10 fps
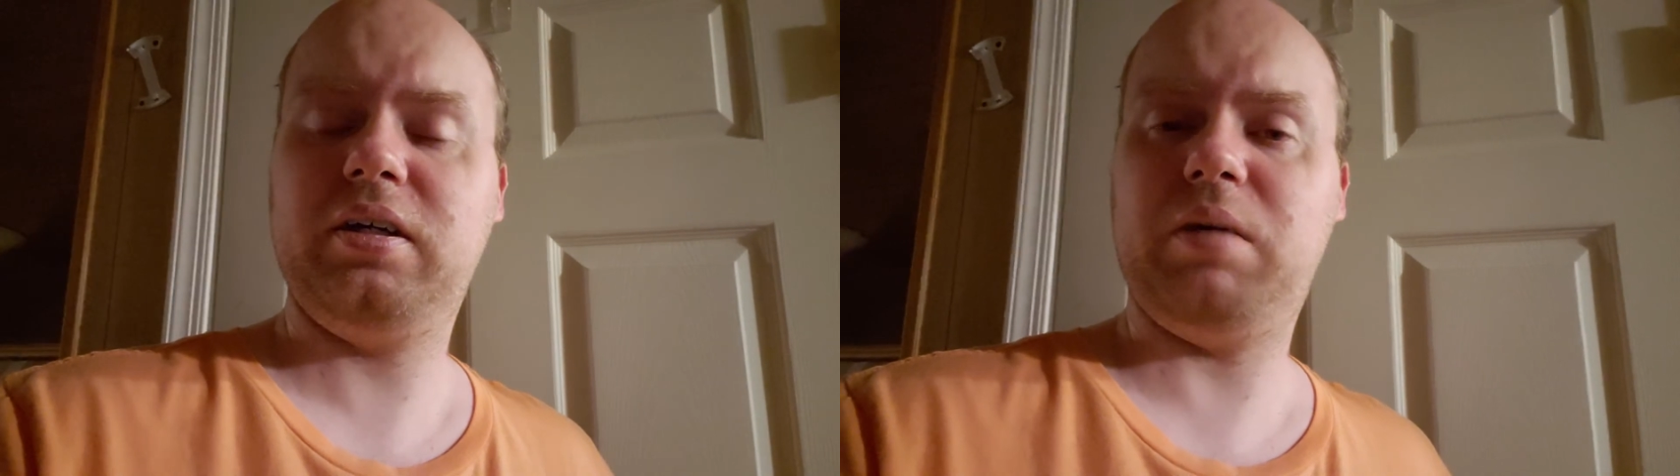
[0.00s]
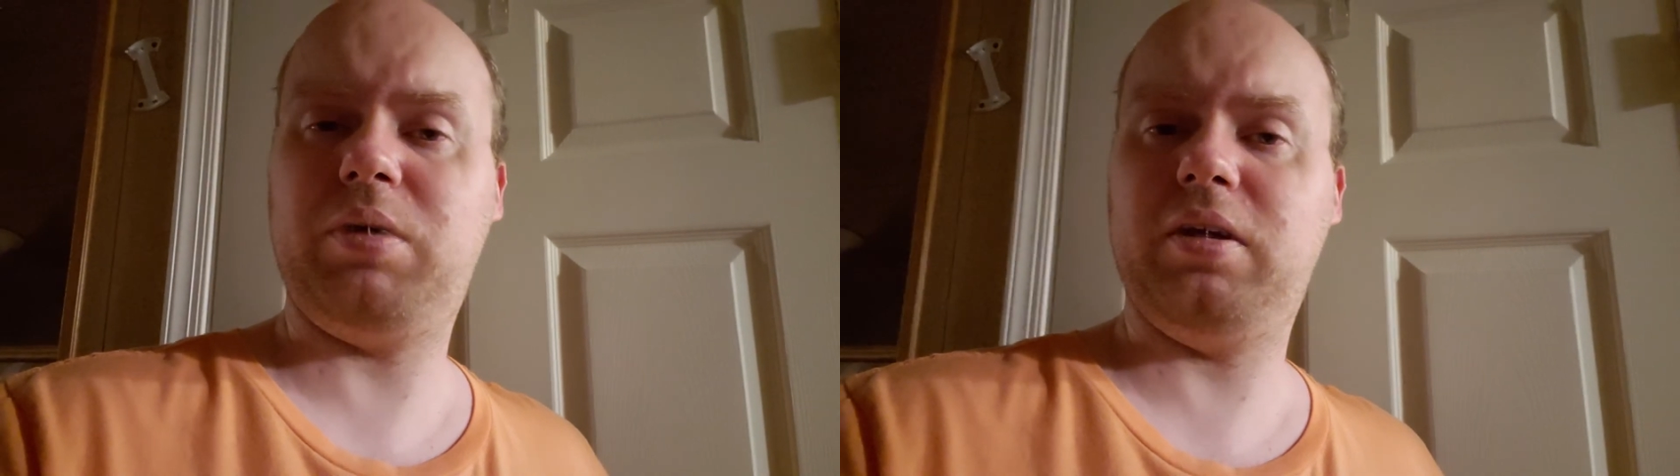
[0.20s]

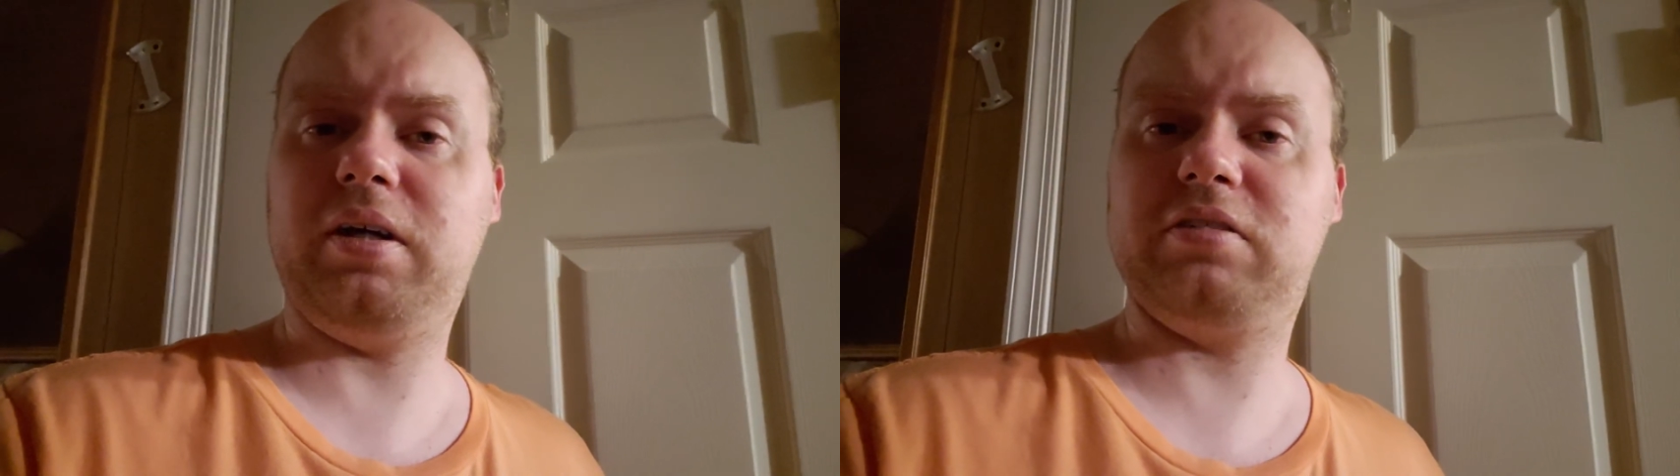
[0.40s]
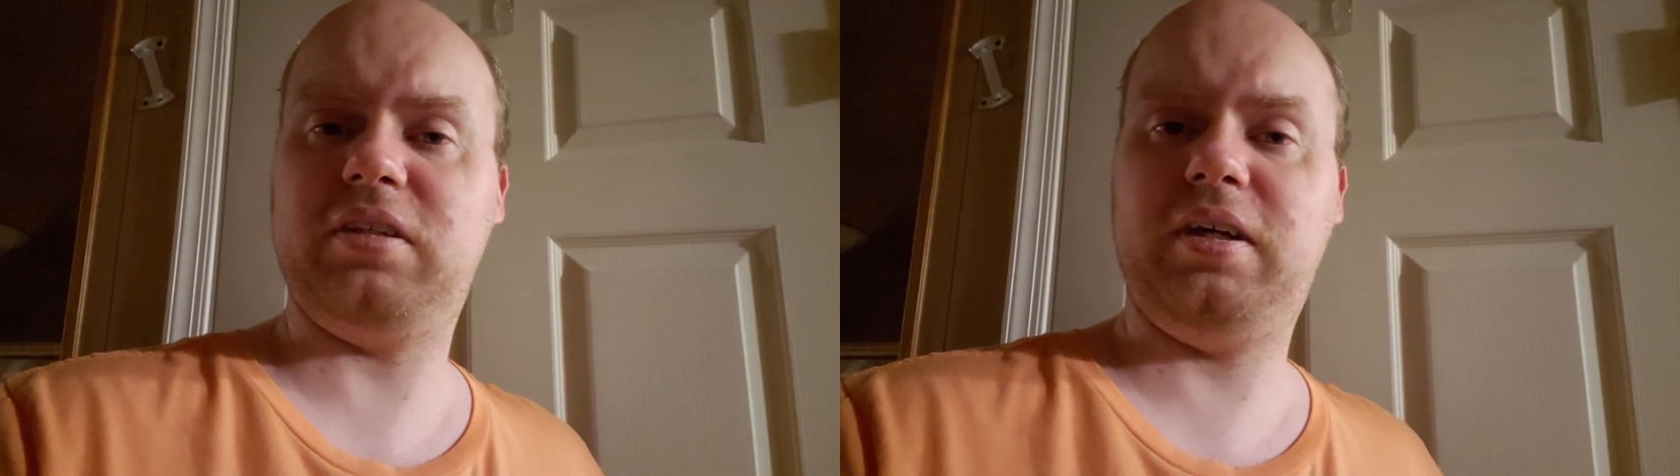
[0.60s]
it'd be
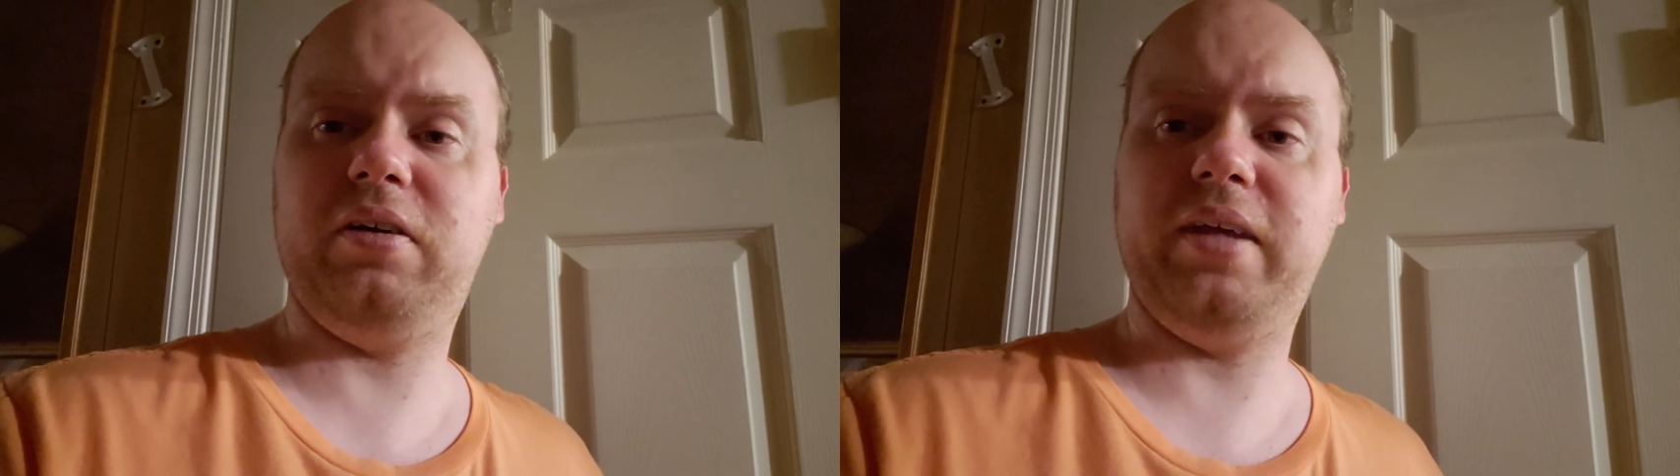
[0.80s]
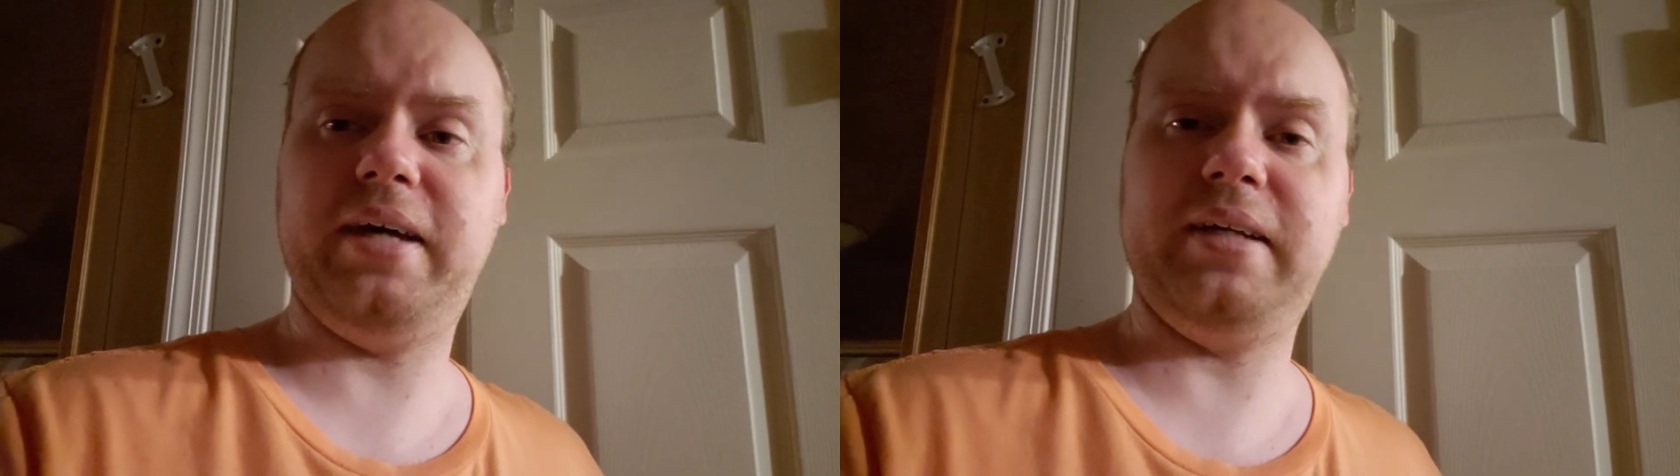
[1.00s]
nice to hear that.